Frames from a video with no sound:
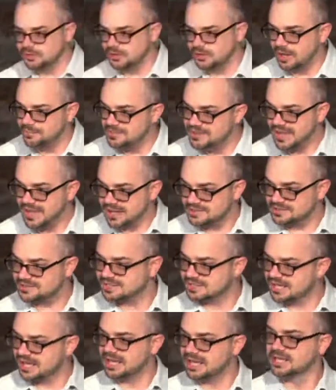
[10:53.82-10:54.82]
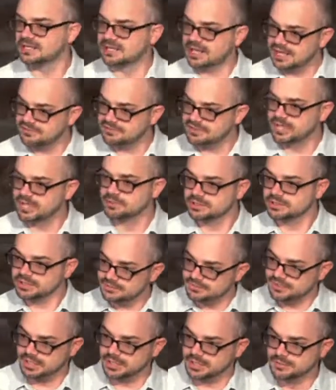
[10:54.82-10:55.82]
I mean, that's the kind of life they were
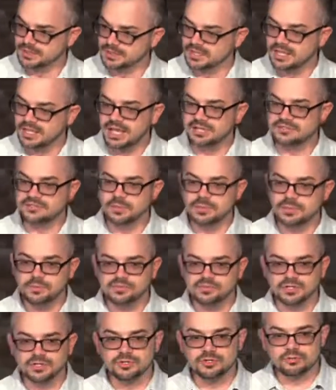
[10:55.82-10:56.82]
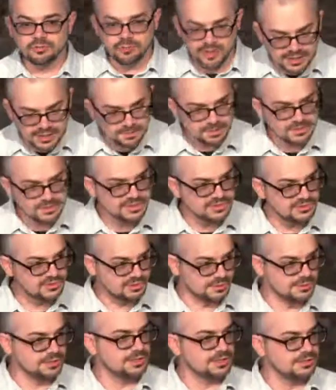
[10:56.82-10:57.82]
living. And so it was incredibly
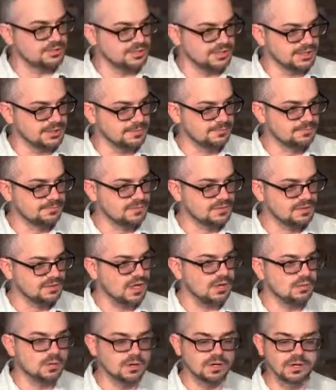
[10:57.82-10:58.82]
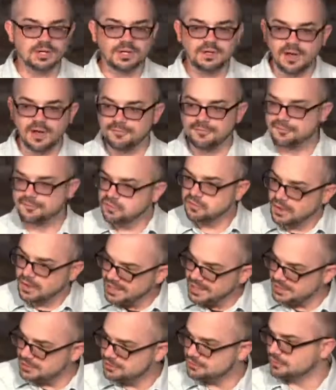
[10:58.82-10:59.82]
discouraging. They were
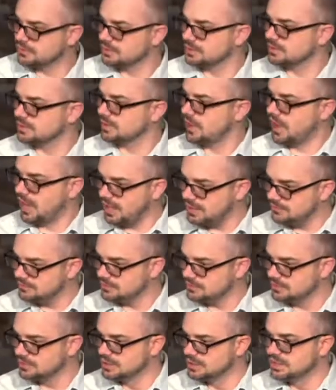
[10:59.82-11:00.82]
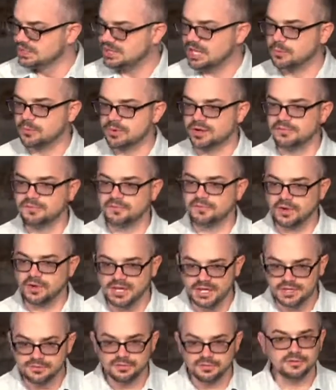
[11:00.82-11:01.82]
afraid for their lives. They were
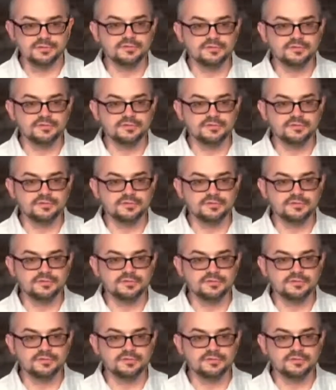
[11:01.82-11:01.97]
afraid for the